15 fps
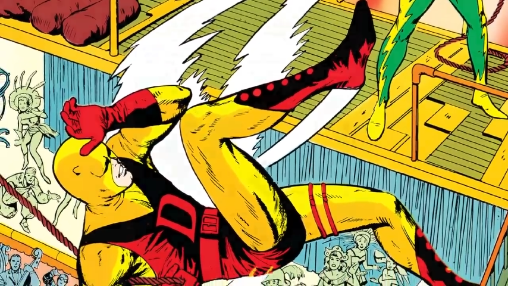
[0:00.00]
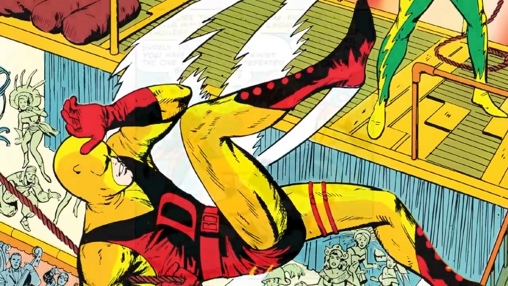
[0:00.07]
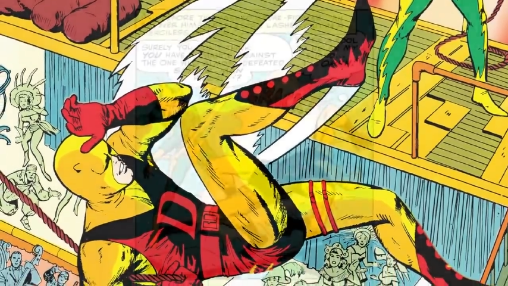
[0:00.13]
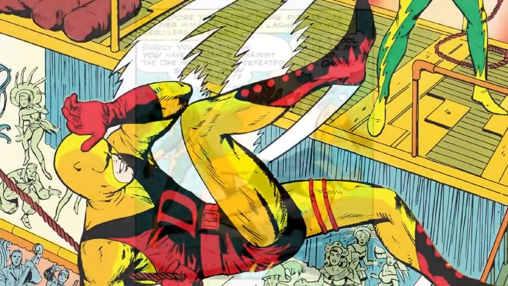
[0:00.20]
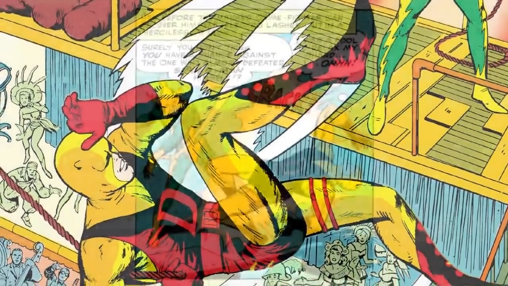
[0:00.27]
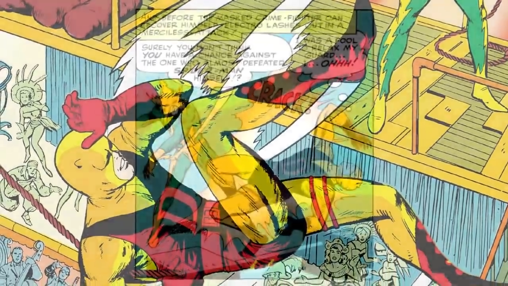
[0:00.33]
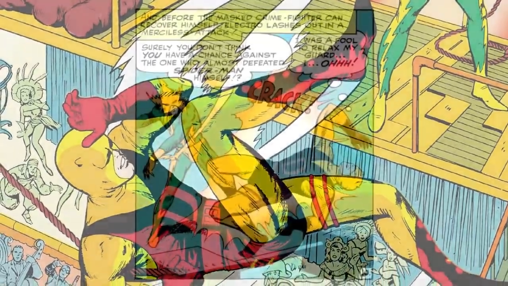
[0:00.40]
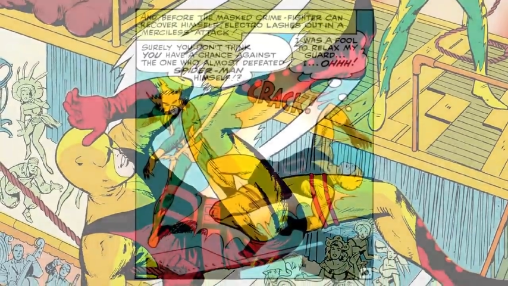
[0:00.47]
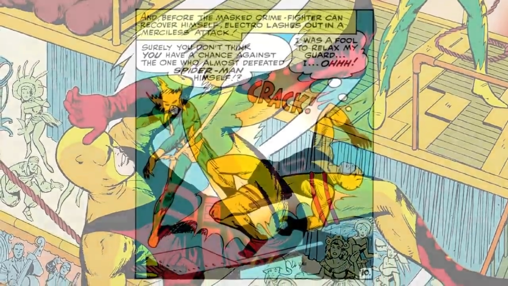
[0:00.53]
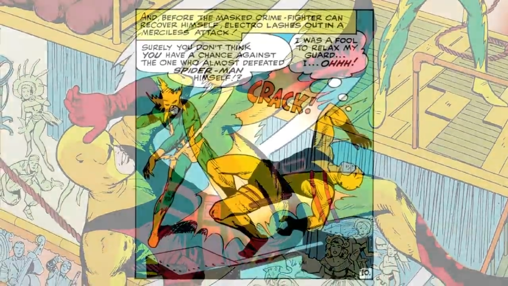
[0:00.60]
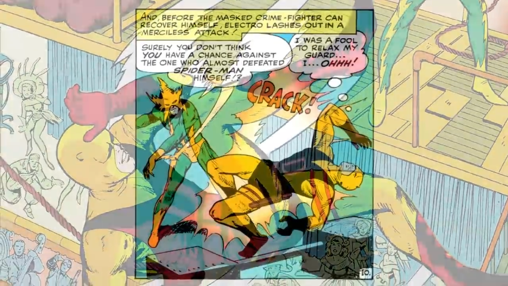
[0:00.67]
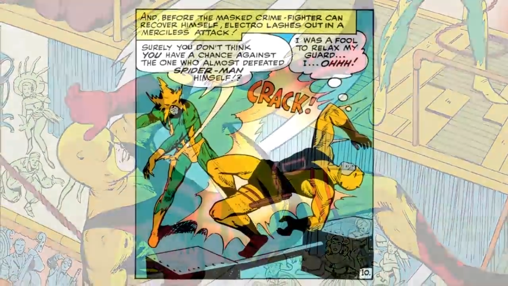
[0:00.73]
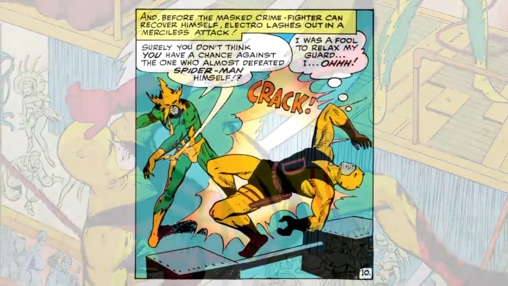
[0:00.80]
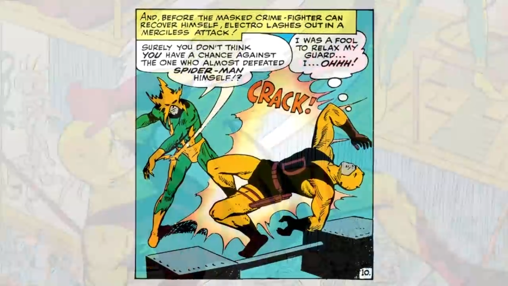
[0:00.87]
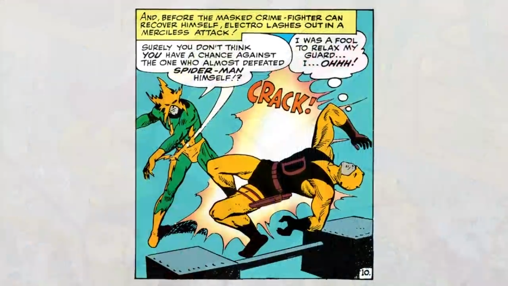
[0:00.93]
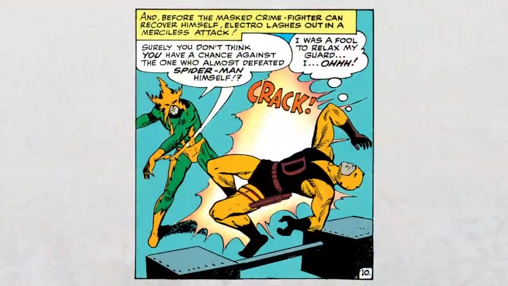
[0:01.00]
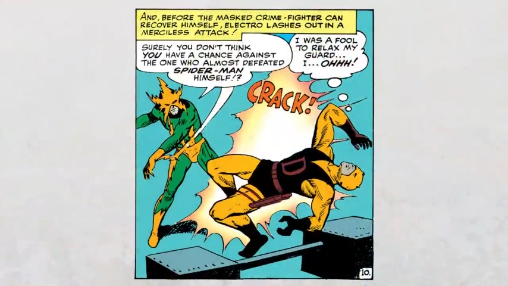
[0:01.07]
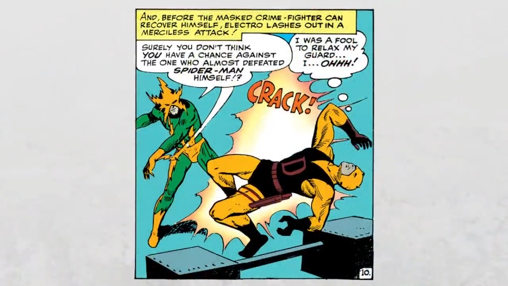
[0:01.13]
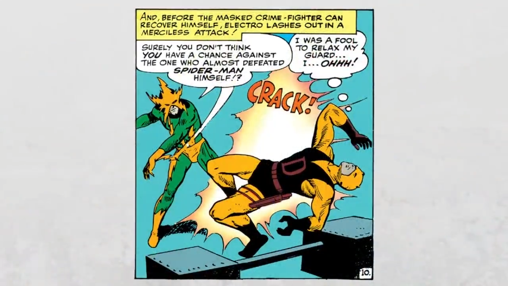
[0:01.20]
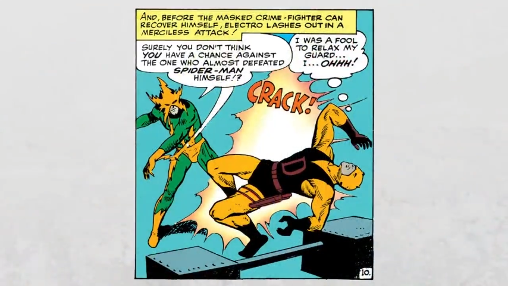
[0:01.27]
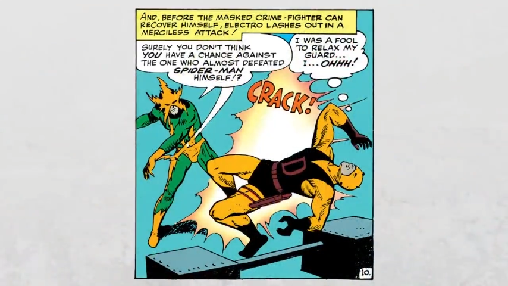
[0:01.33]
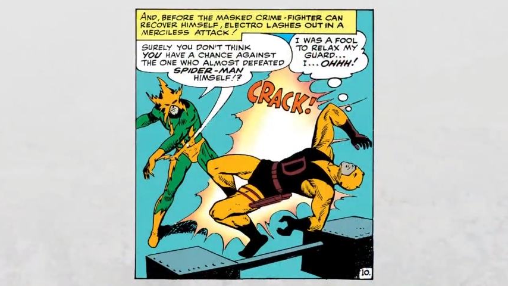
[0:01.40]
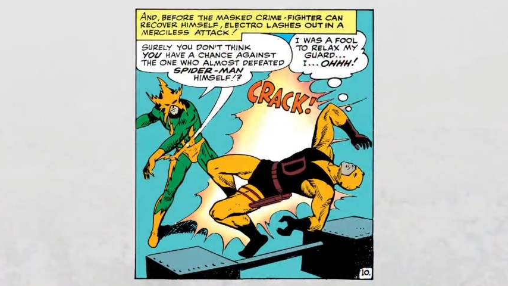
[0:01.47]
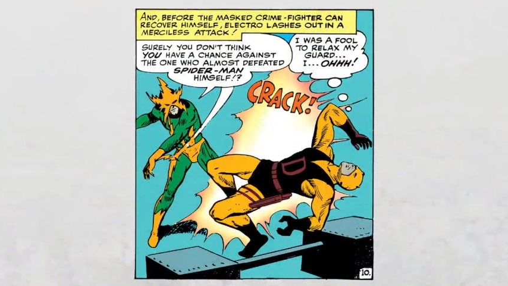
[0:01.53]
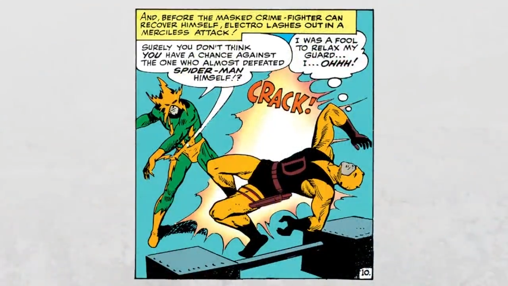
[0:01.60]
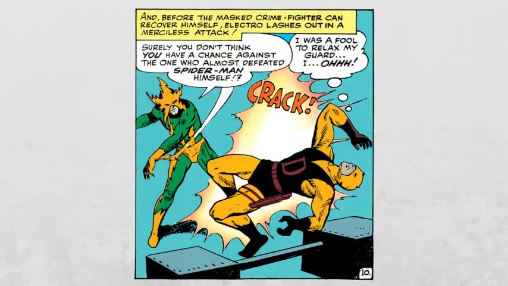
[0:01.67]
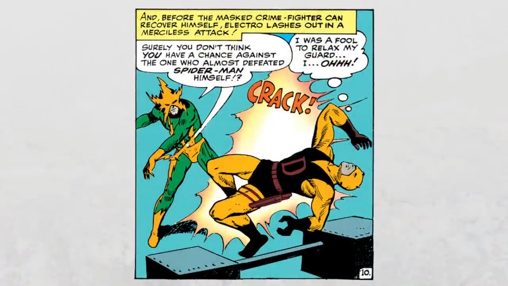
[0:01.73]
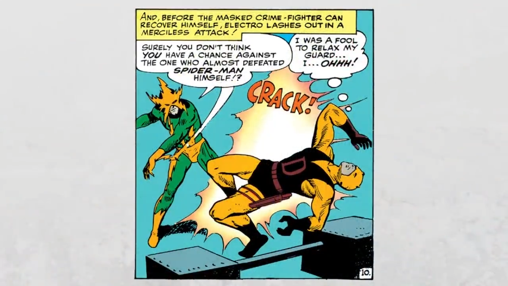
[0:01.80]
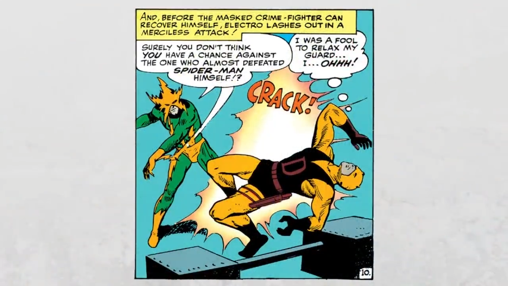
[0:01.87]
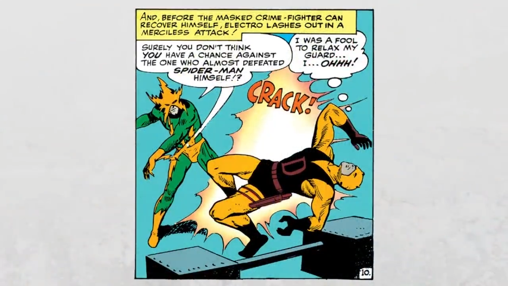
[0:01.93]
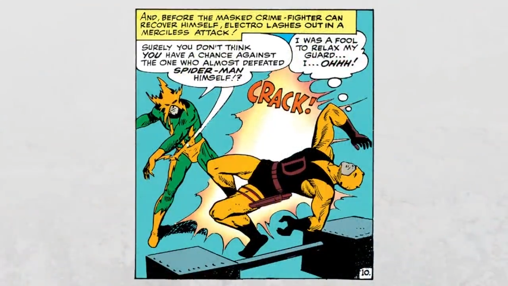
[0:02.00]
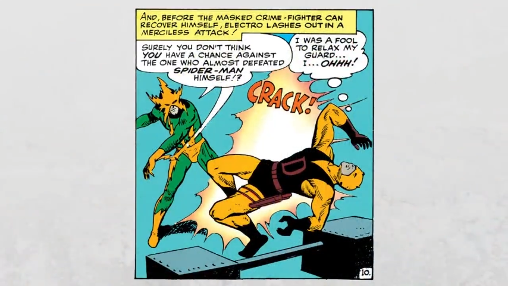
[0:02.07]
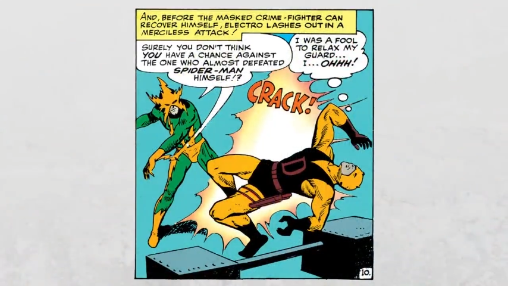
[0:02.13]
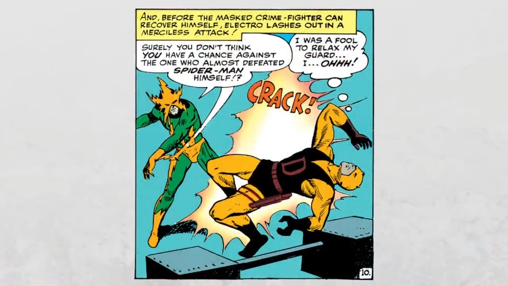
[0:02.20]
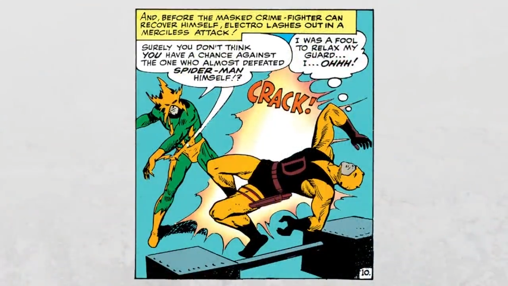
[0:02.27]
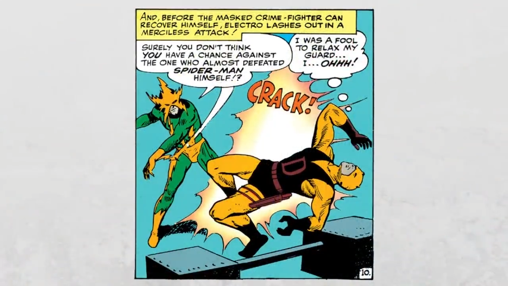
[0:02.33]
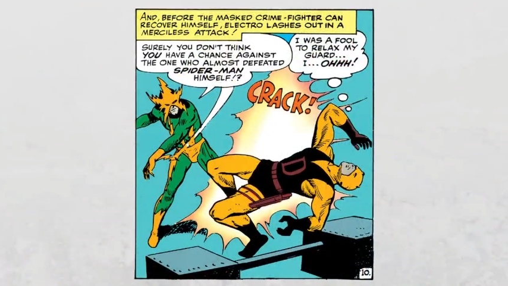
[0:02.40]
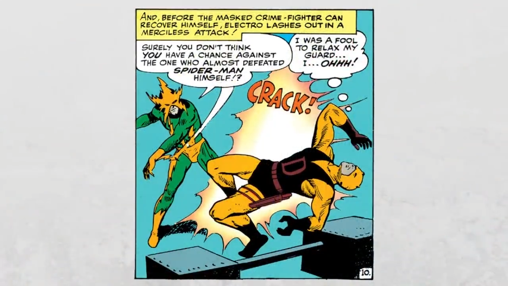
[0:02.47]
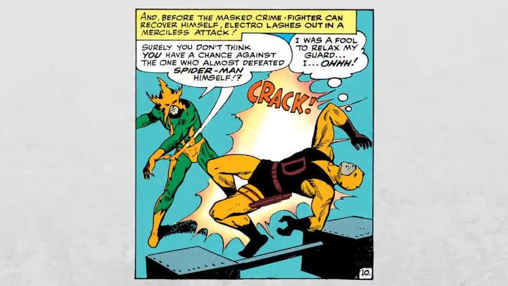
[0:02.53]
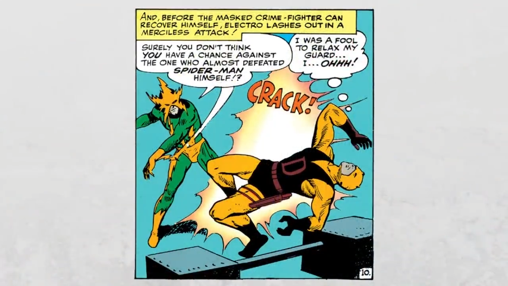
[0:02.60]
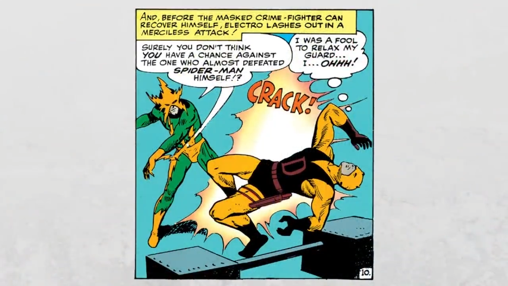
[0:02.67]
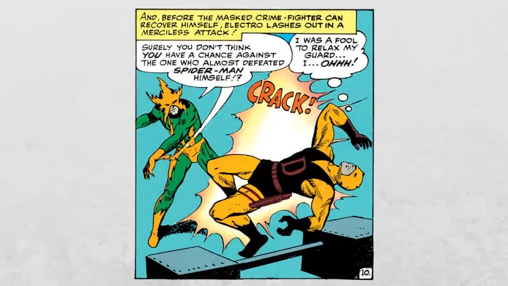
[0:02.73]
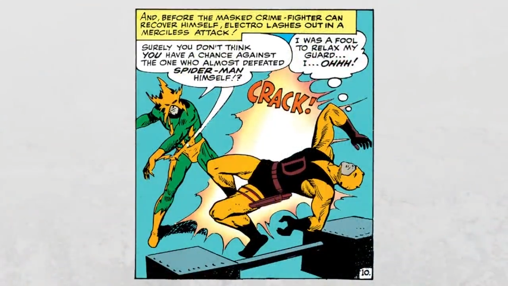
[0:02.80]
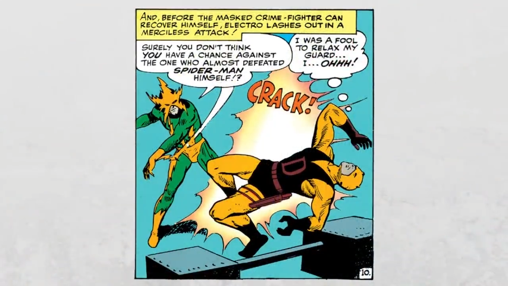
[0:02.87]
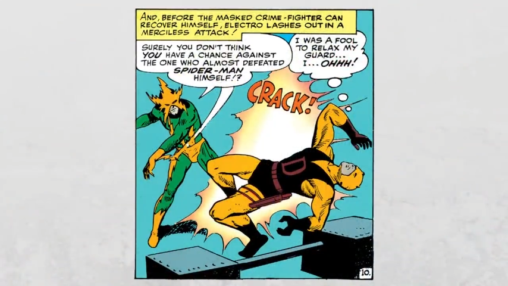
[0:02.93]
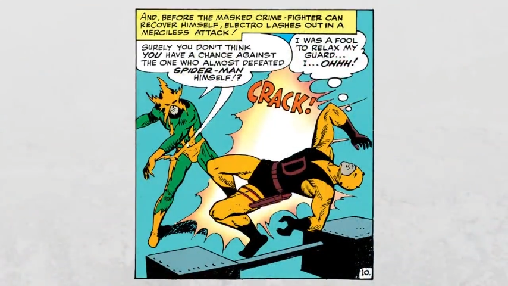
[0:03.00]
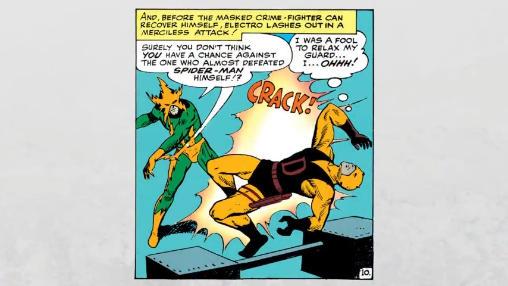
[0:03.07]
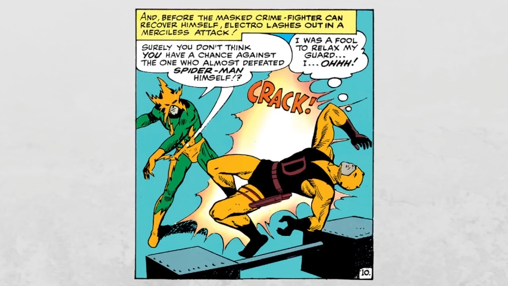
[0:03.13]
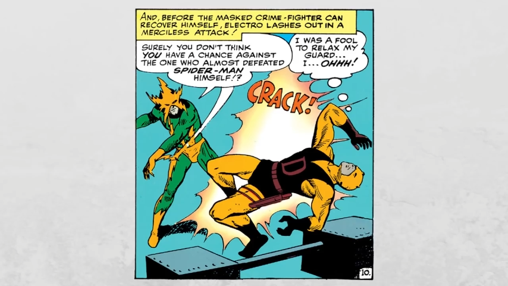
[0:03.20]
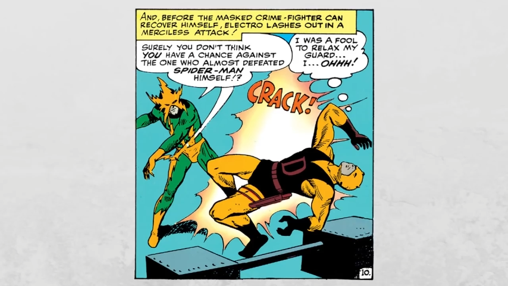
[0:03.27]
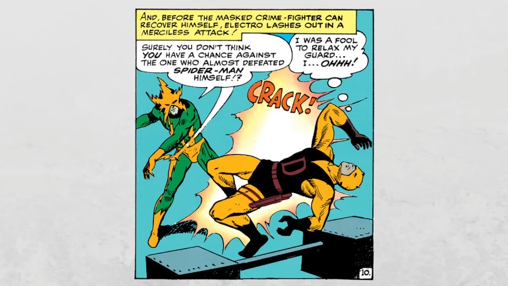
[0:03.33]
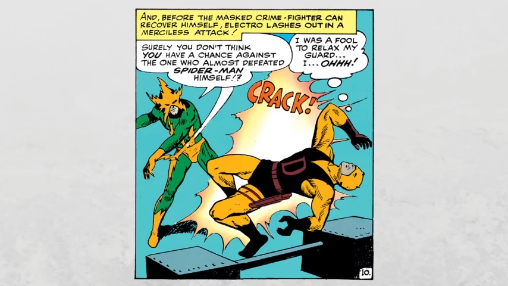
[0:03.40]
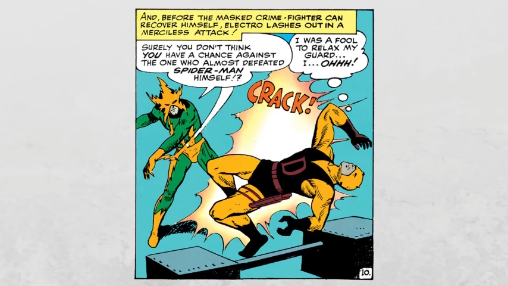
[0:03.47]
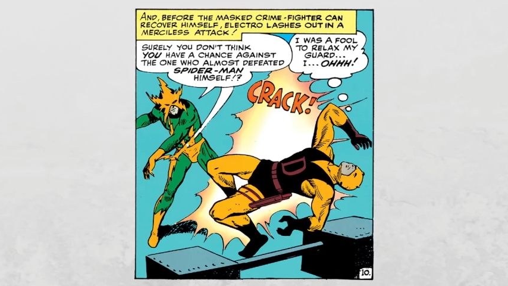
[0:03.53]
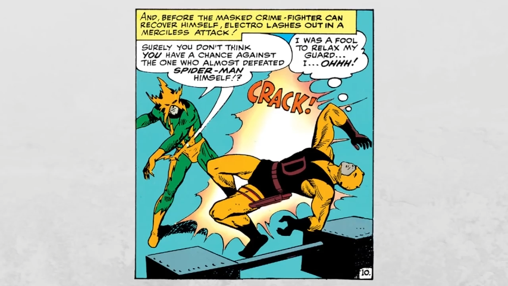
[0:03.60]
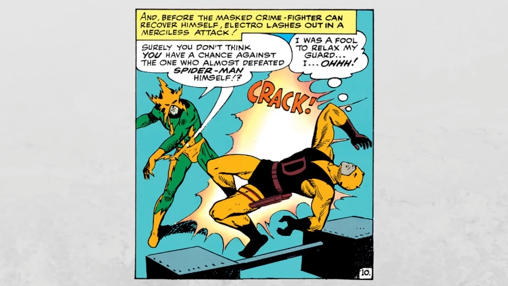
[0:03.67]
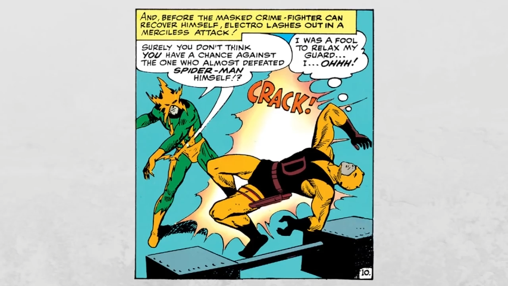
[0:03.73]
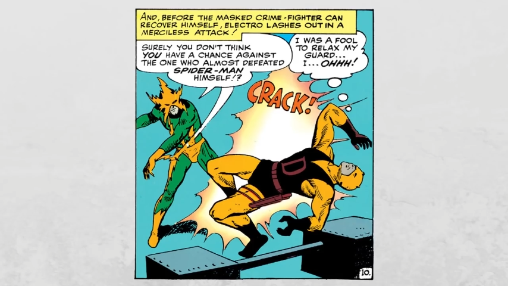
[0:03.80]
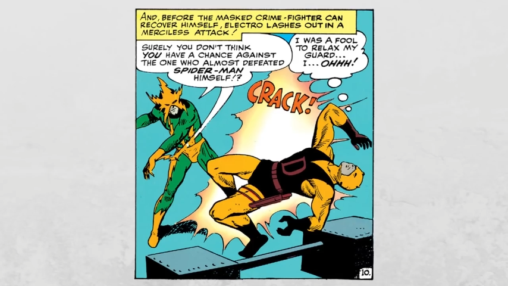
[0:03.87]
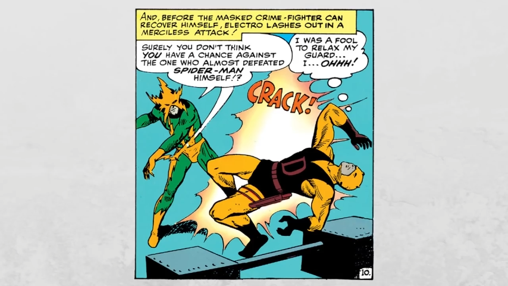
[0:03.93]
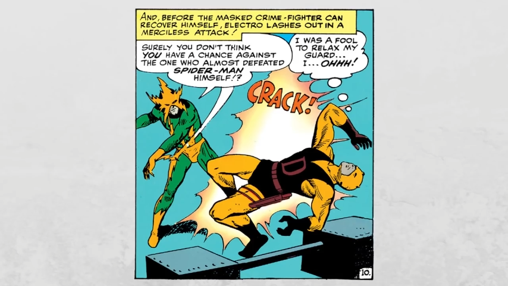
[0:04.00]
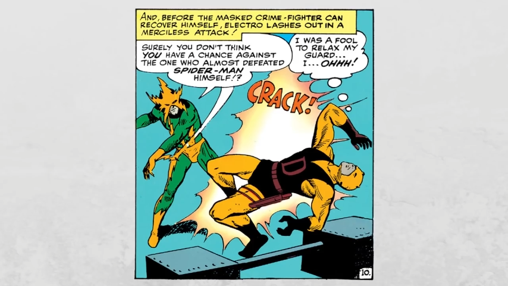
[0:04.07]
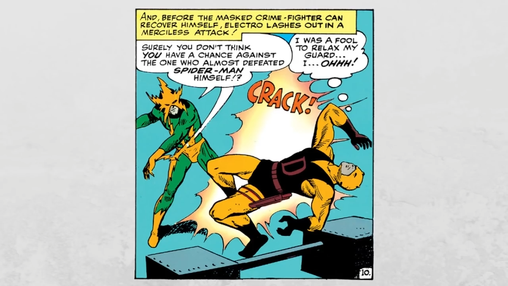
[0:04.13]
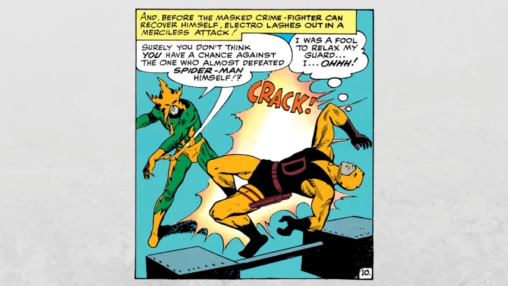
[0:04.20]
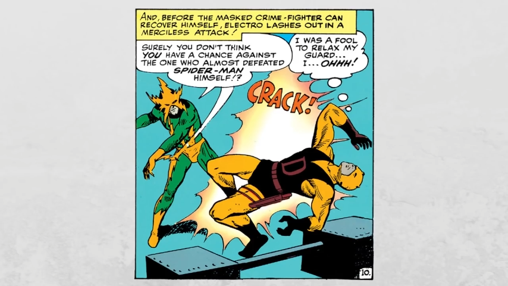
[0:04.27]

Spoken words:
No face is visible, so there are no lips to read.